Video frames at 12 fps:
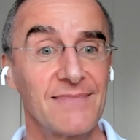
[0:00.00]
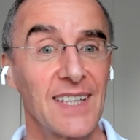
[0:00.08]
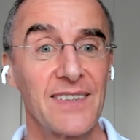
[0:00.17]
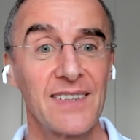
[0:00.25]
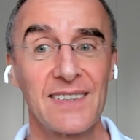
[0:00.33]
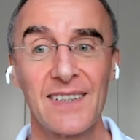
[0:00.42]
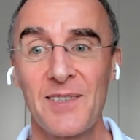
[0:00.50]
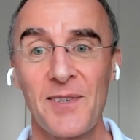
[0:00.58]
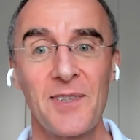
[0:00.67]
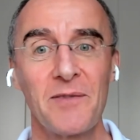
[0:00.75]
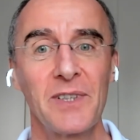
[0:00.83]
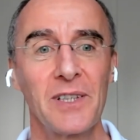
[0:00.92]
Nothing. They're
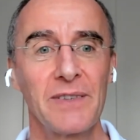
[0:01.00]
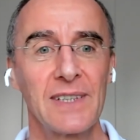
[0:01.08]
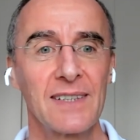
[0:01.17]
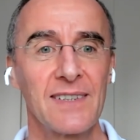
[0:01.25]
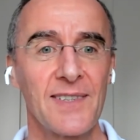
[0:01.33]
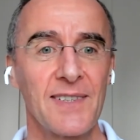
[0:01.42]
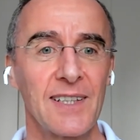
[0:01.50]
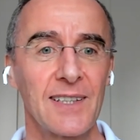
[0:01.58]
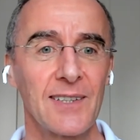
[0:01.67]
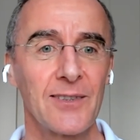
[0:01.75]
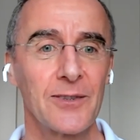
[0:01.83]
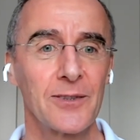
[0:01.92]
just surviving, just
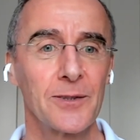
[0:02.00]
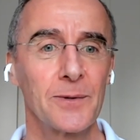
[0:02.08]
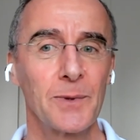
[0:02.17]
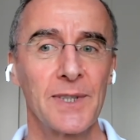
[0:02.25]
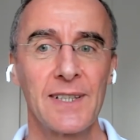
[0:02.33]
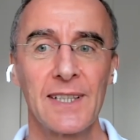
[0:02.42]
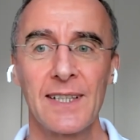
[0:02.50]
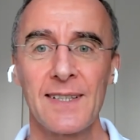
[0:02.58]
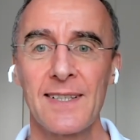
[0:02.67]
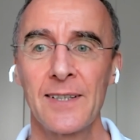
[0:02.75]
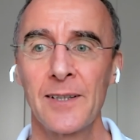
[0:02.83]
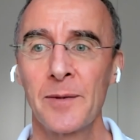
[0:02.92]
getting through one day at a
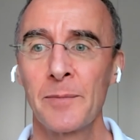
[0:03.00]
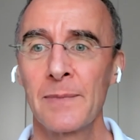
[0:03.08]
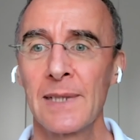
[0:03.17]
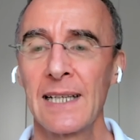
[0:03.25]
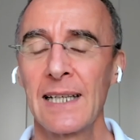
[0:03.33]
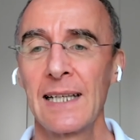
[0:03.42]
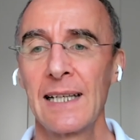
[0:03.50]
time.